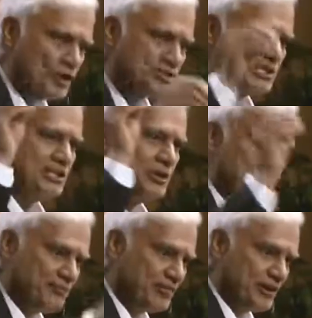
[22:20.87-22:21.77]
ontic
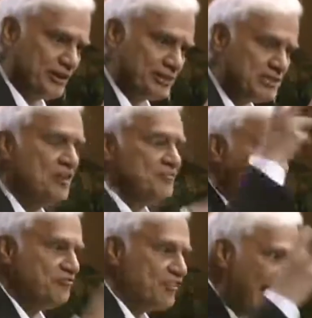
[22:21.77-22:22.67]
referent
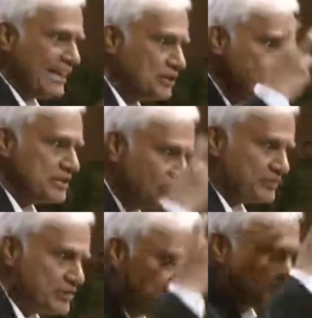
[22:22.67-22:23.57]
for value
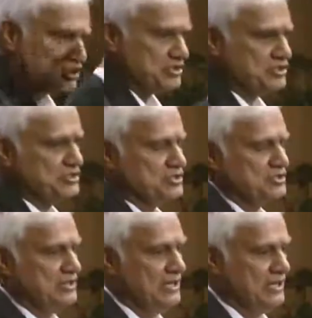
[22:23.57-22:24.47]

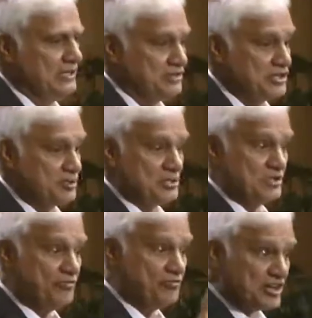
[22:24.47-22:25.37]
definitions. This
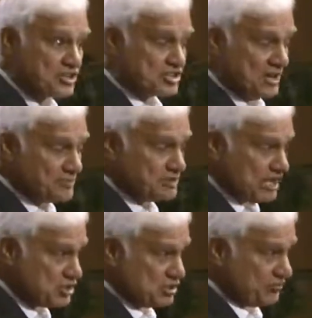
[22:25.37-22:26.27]
was the first
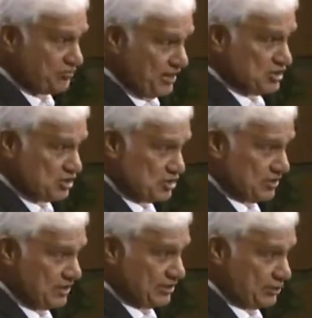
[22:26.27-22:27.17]
temptation faced
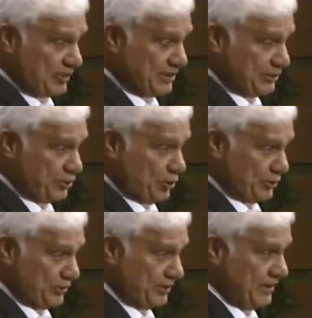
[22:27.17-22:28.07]
in the created
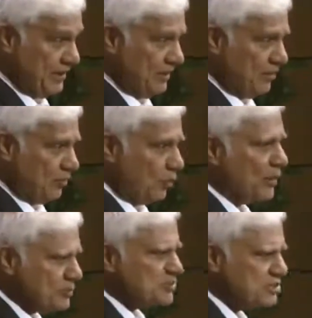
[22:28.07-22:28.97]
order.
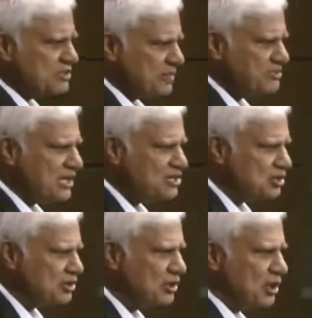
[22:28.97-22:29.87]
What was the
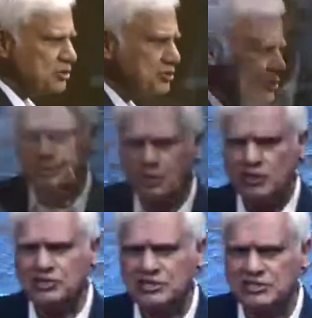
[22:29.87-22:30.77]
temptation? Do
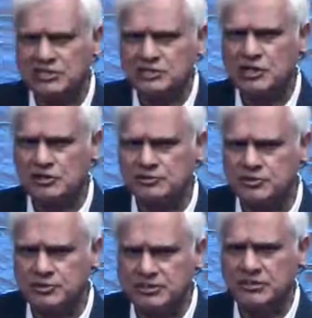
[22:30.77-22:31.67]
not eat of the
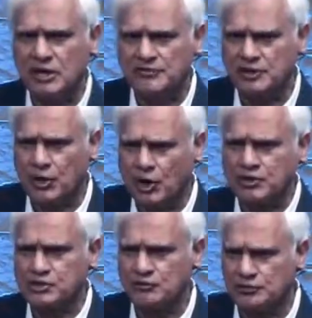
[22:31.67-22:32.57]
tree of the
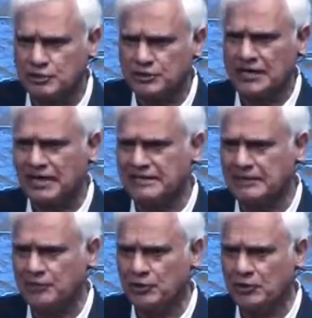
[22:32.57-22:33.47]
knowledge of good and
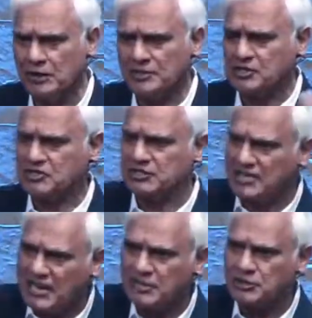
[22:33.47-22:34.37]
evil, because in the
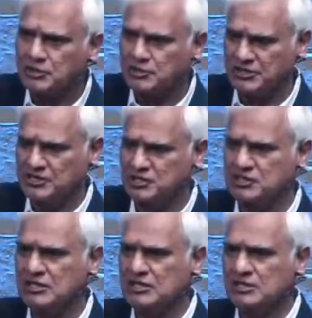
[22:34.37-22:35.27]
day you do
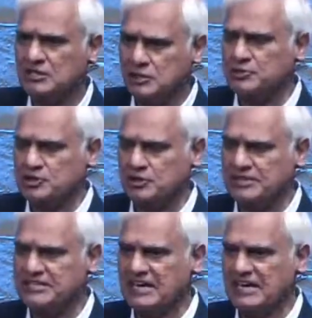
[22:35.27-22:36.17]
this, you'll
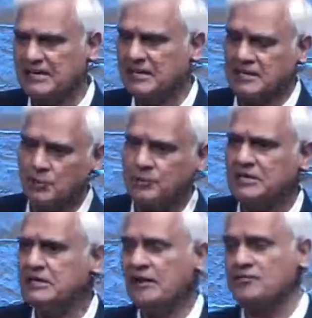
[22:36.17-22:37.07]
surely die. Now,
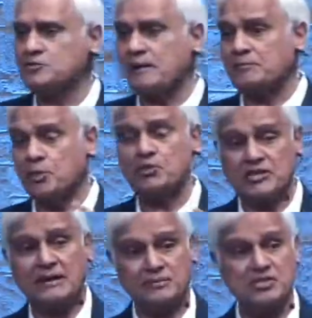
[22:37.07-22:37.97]
we have spent more
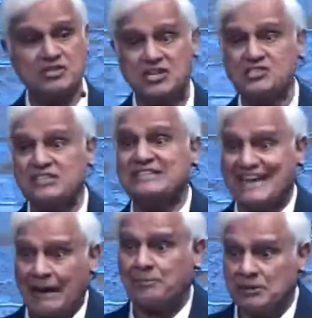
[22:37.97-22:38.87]
time discussing the
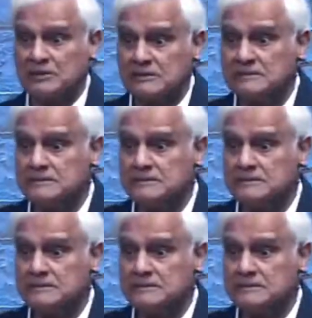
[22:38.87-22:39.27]
apple.